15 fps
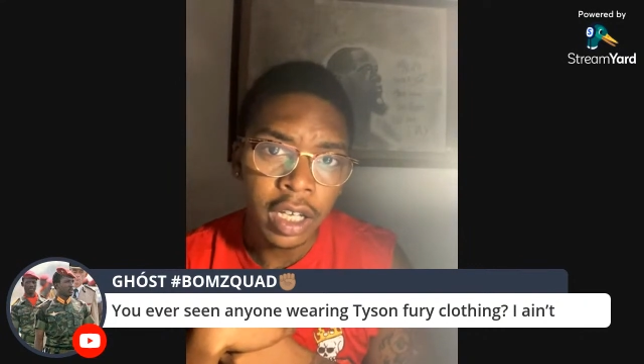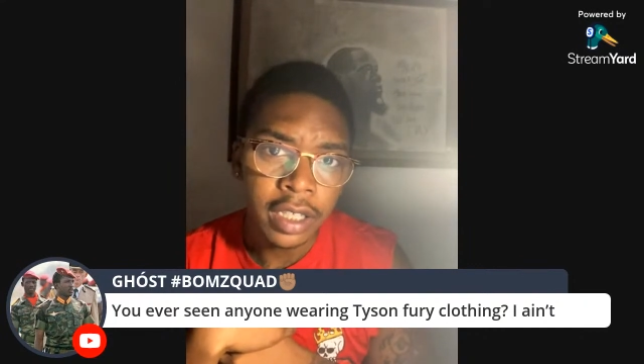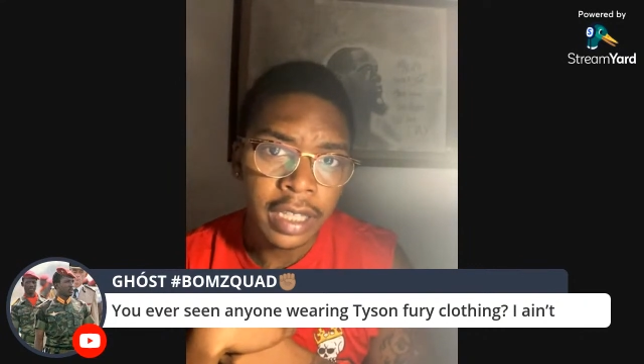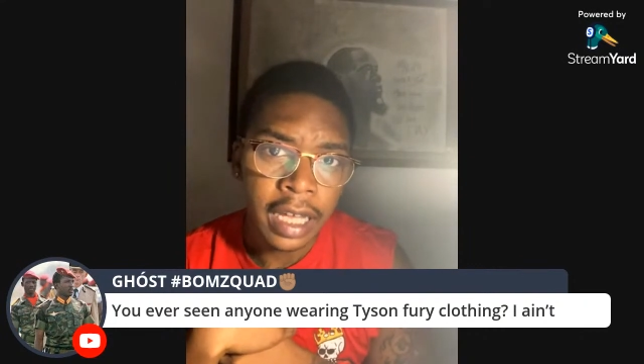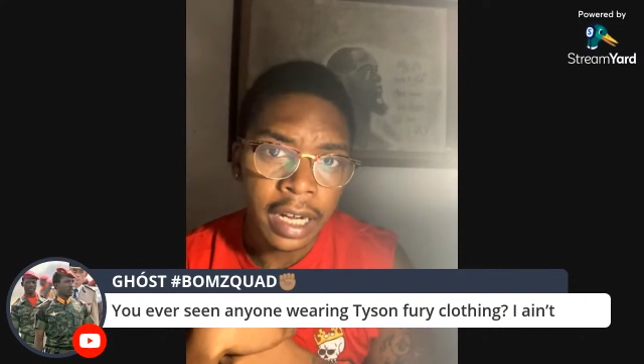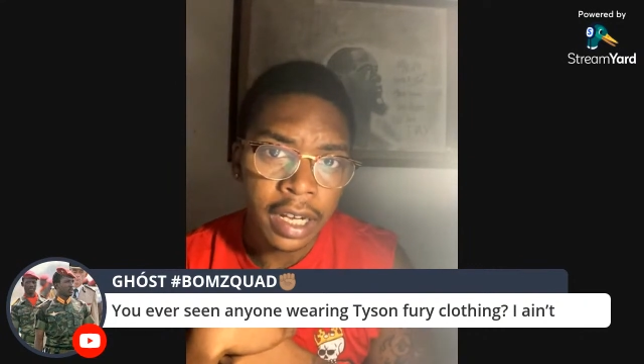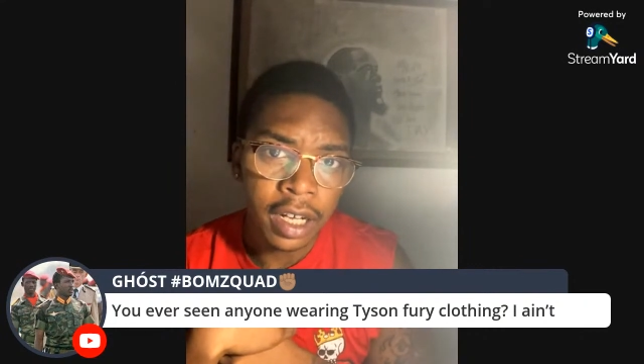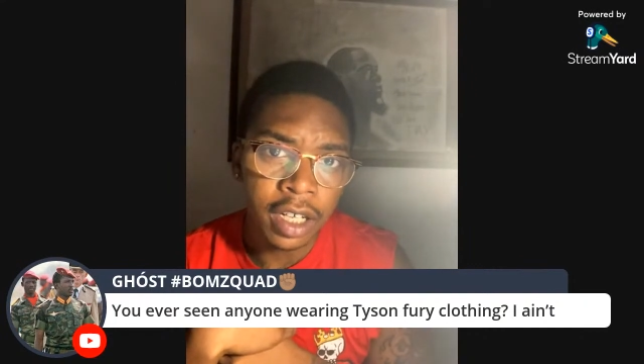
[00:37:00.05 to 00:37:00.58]

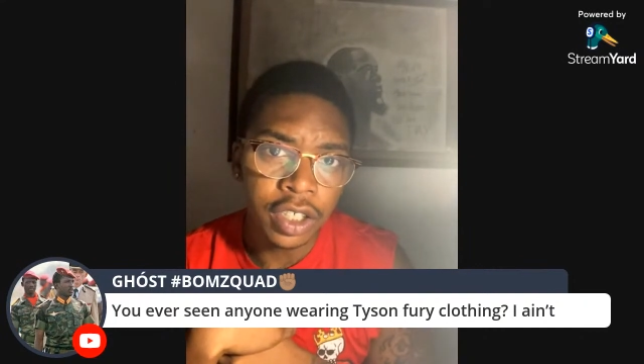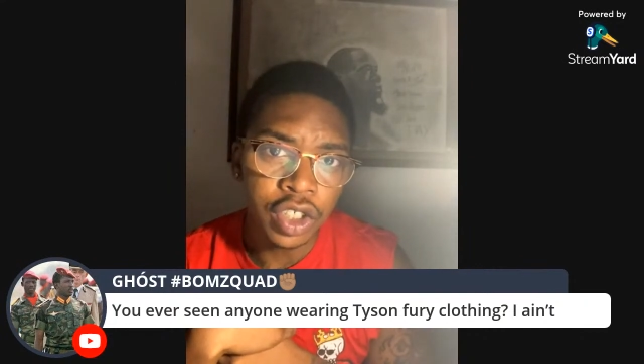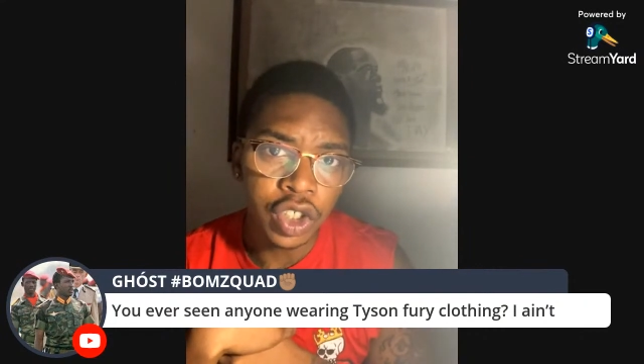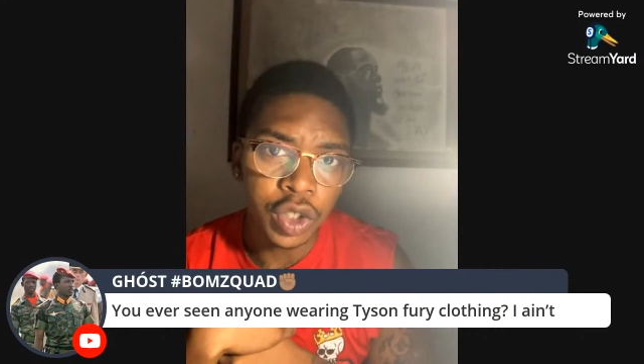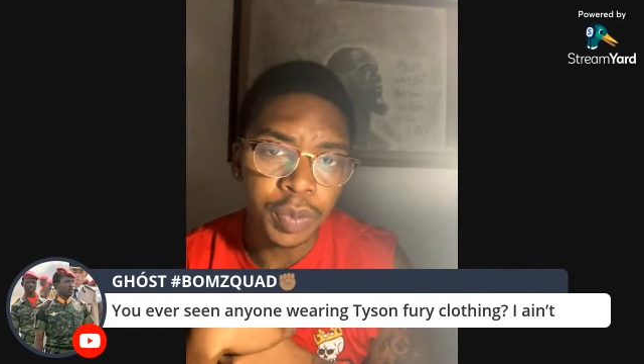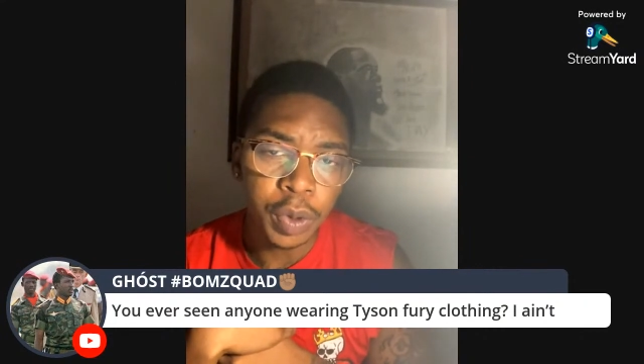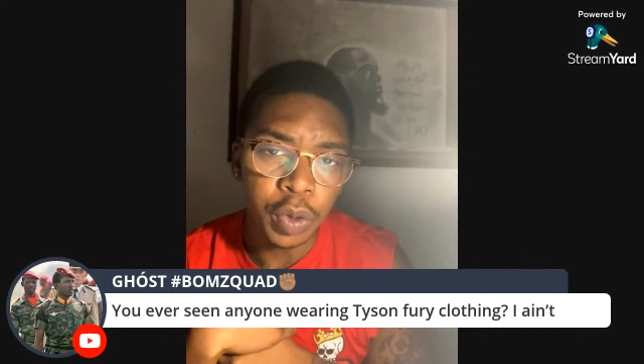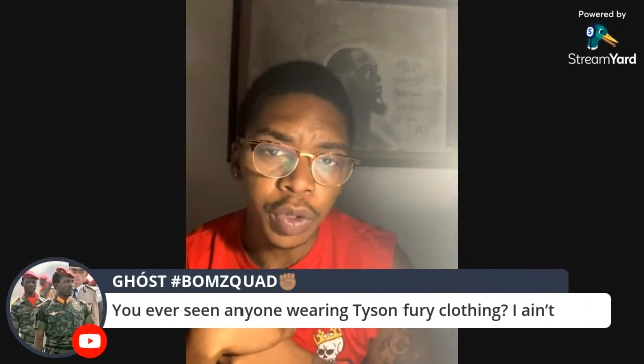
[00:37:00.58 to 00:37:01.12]
That
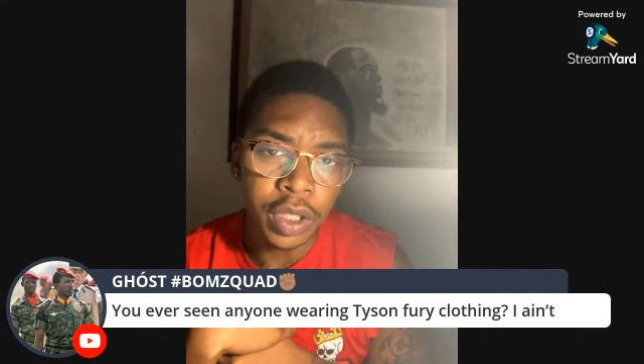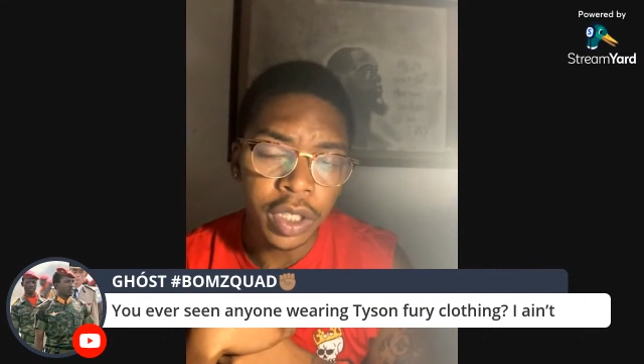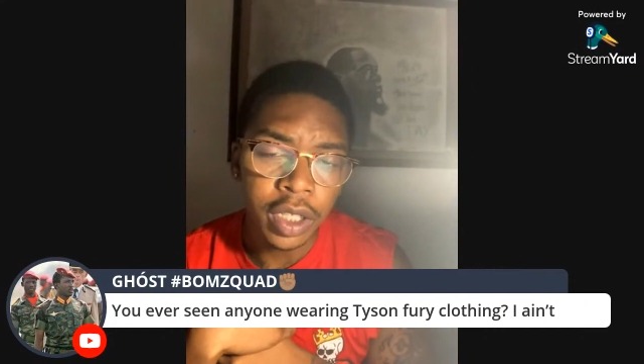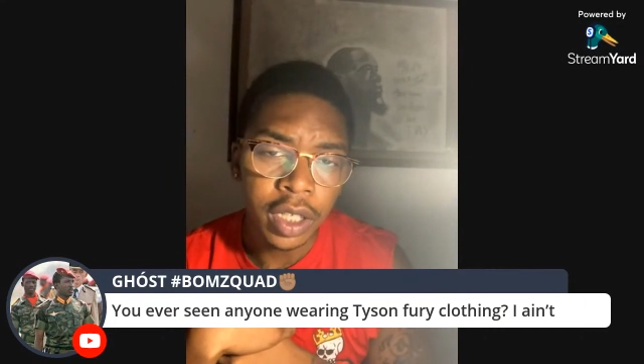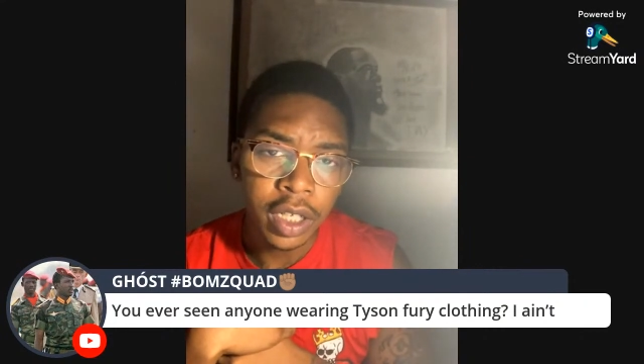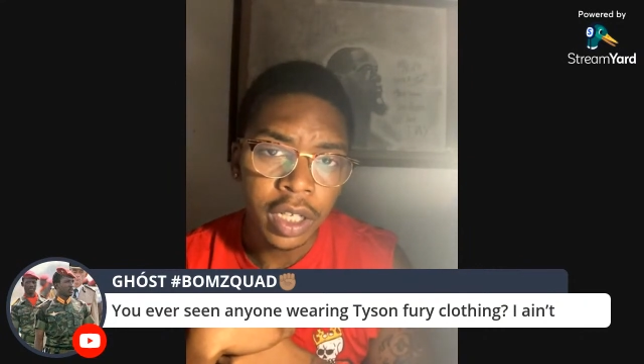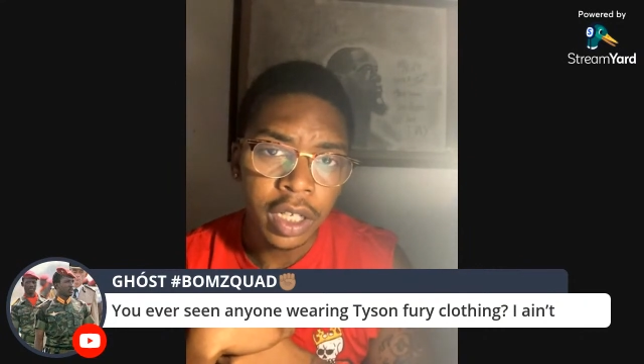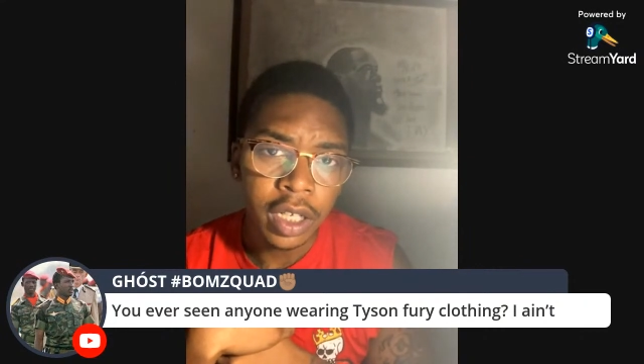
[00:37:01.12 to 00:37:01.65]
undisputed
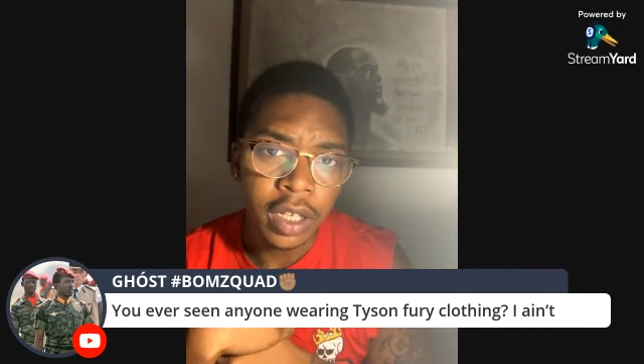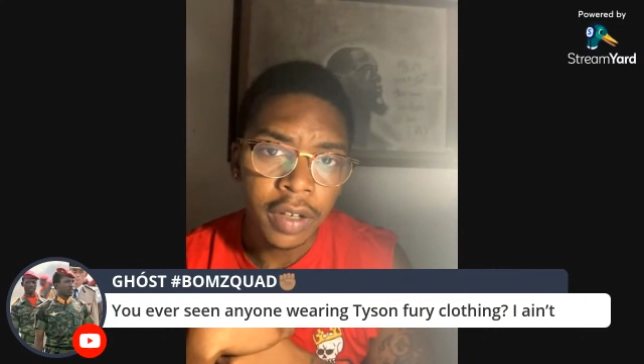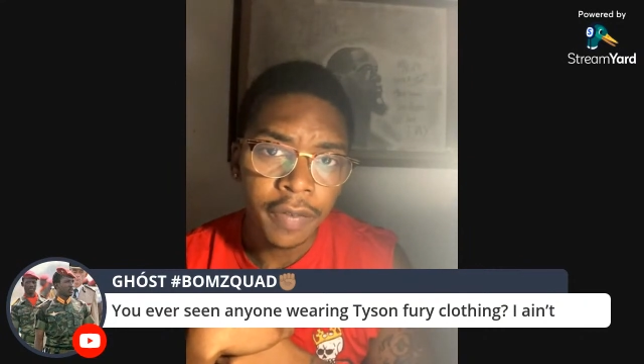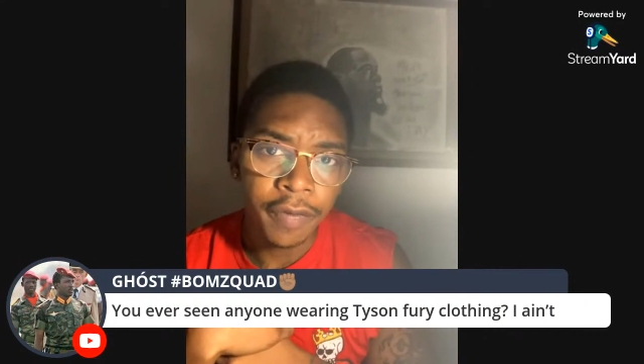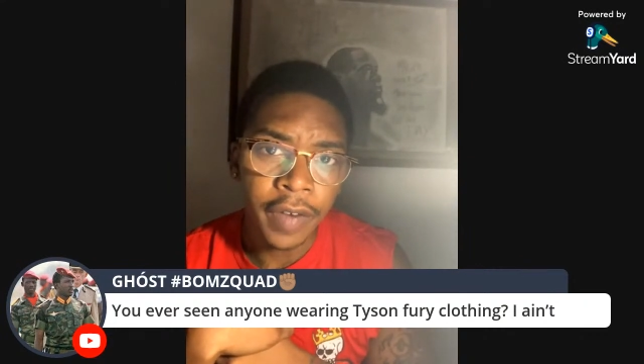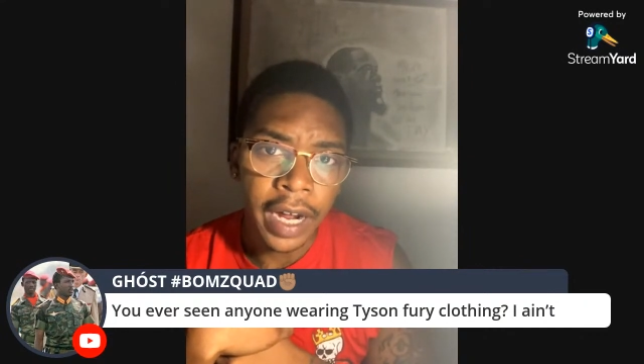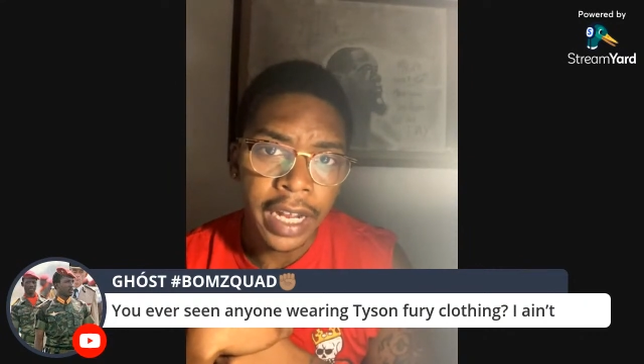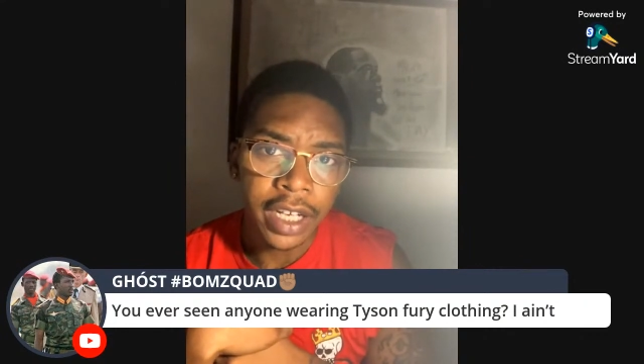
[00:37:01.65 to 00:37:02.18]

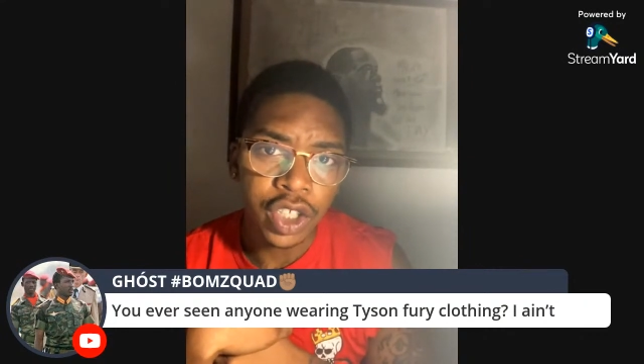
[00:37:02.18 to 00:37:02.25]
fight